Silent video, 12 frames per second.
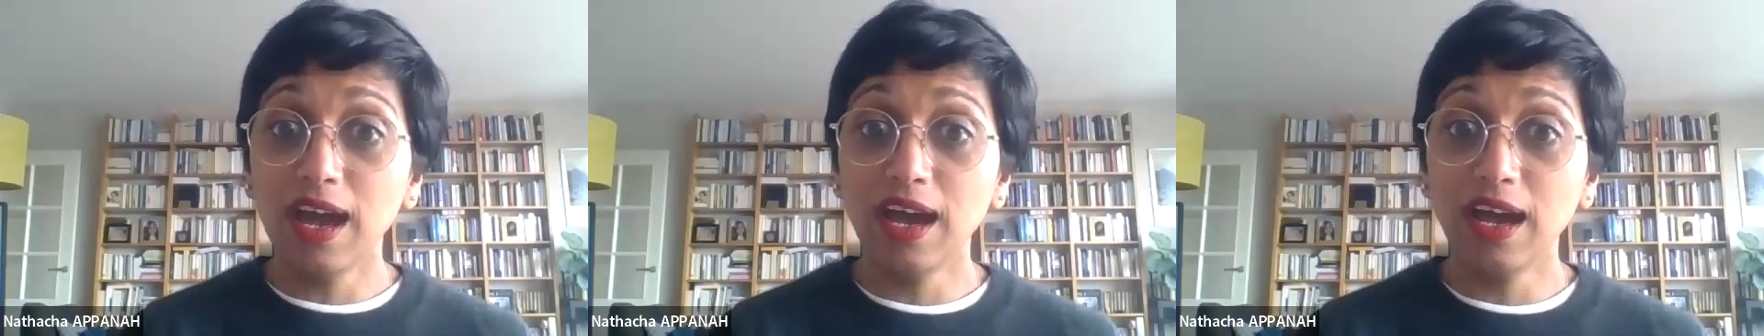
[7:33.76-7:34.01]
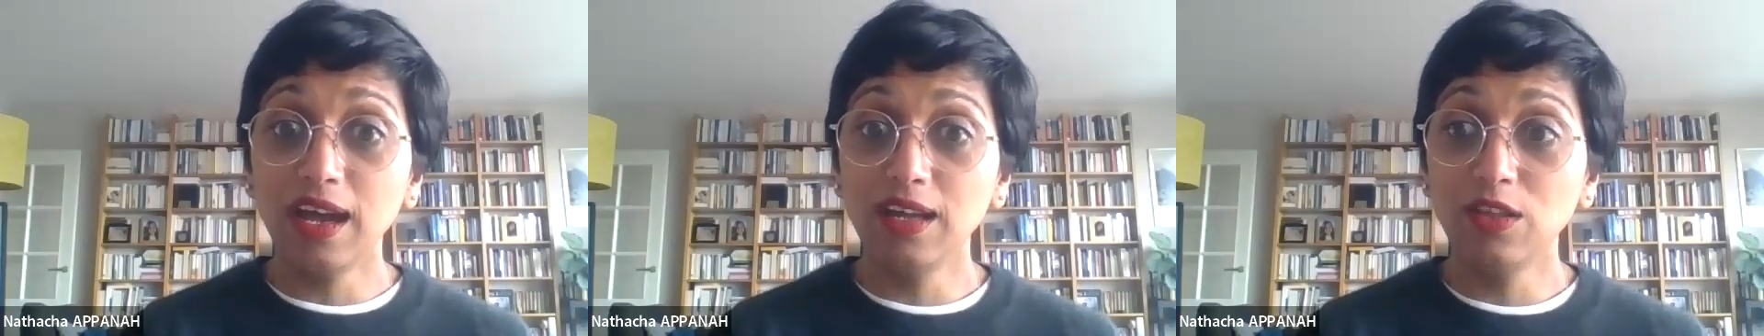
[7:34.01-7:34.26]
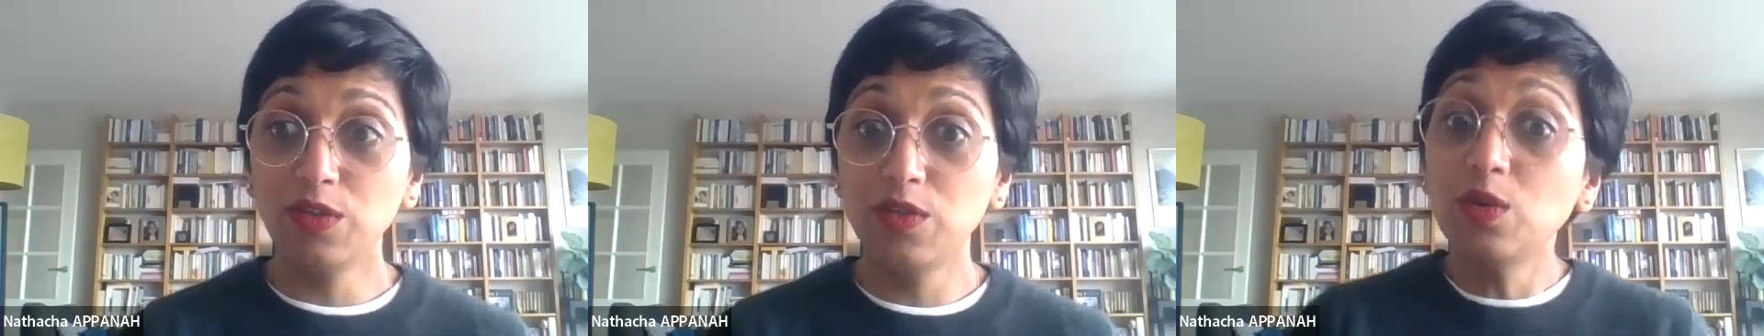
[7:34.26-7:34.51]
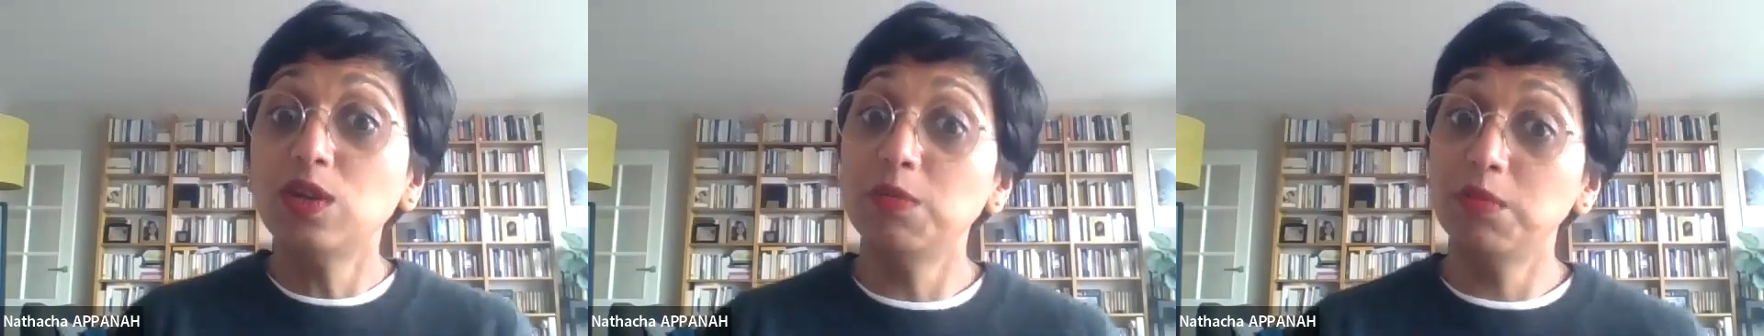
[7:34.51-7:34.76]
I
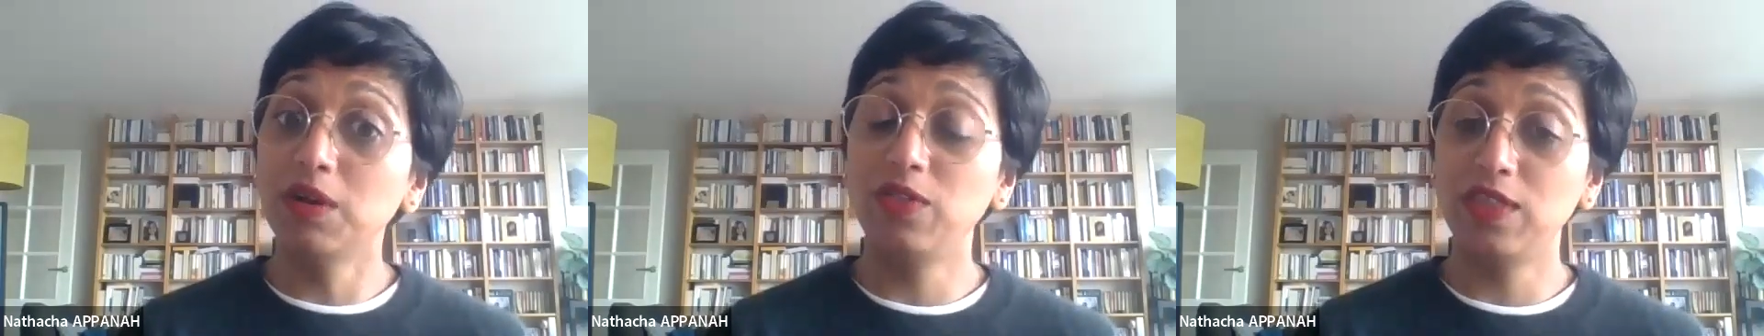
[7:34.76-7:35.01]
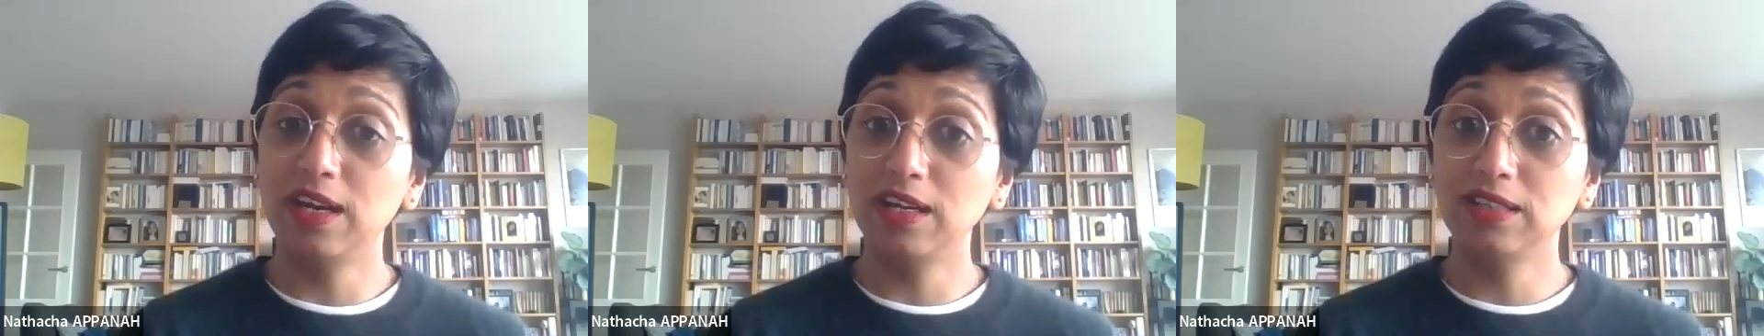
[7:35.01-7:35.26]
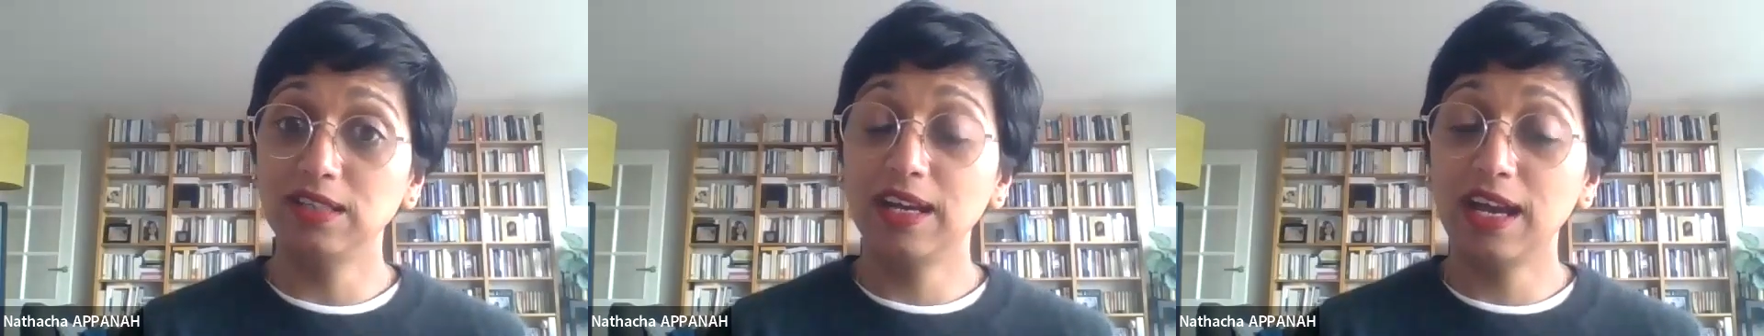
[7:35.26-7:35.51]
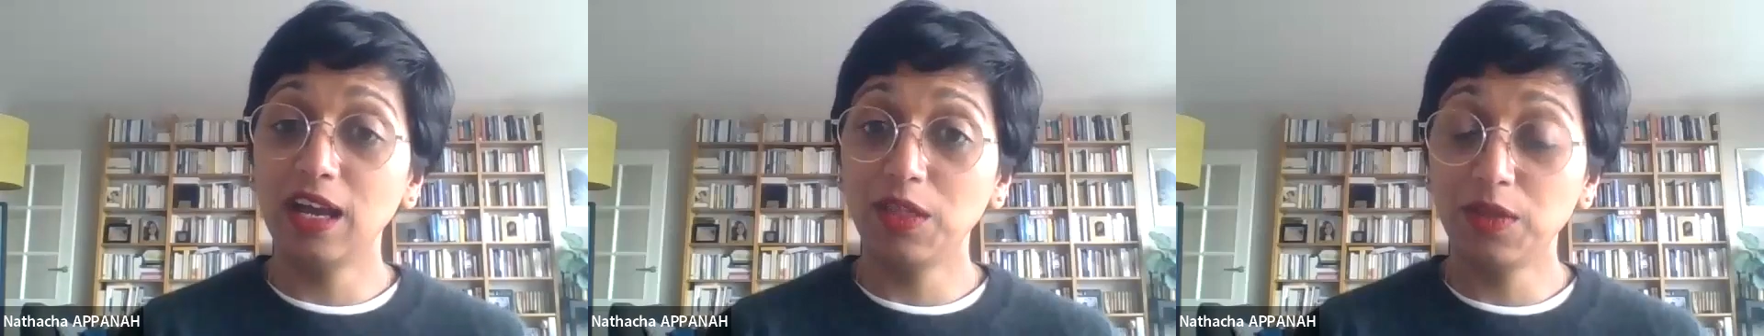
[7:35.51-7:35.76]
thought about that.
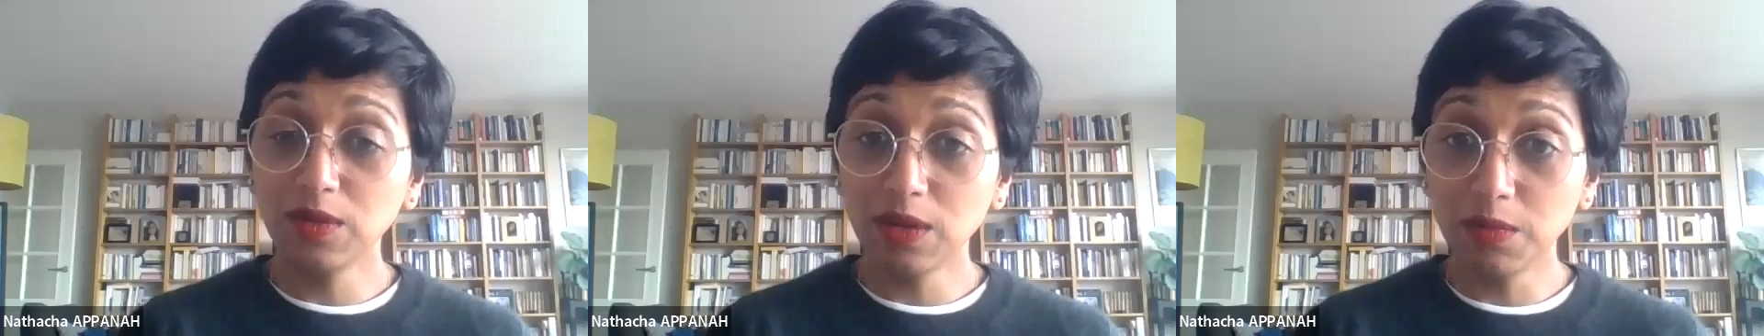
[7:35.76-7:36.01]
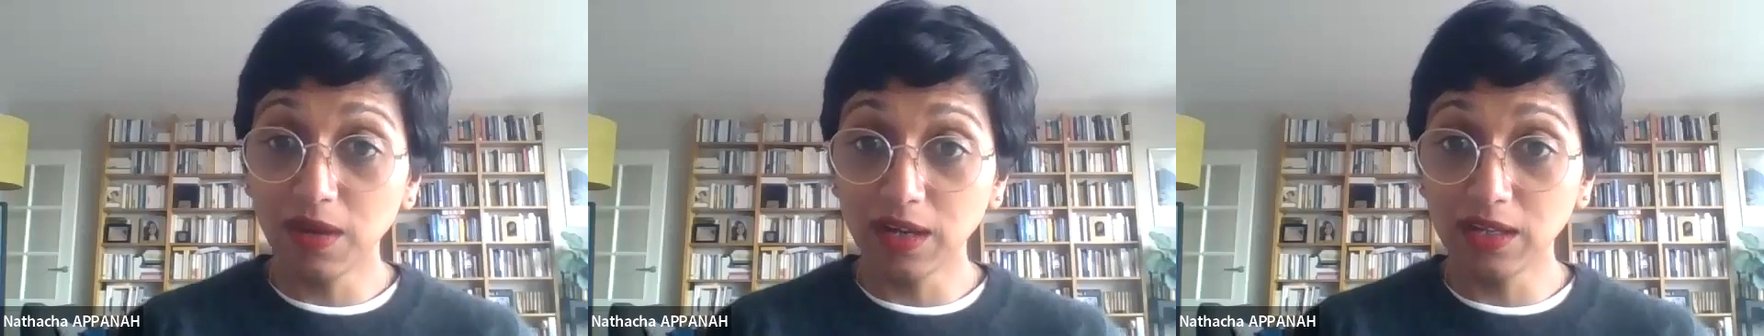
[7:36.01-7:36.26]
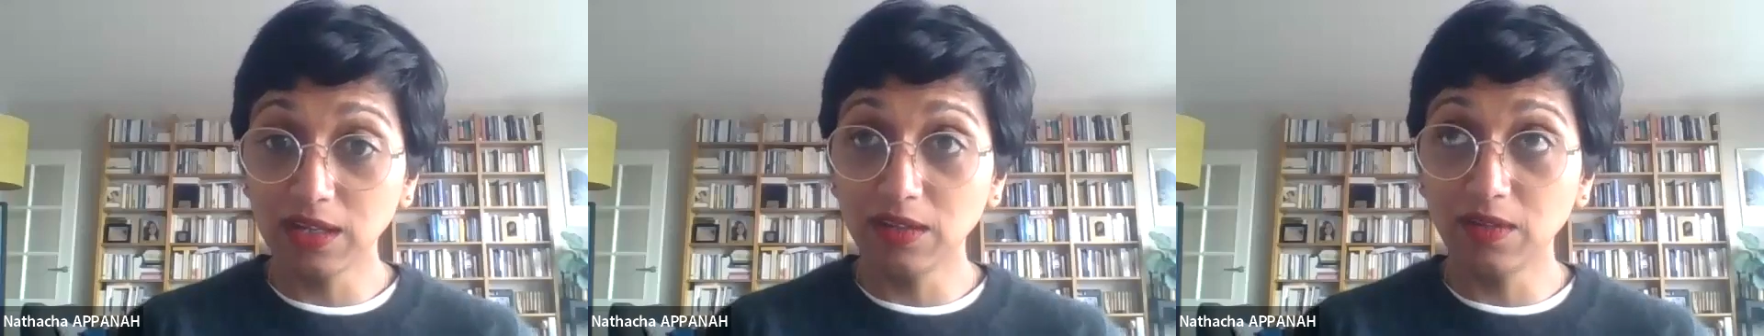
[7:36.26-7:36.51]
I thought about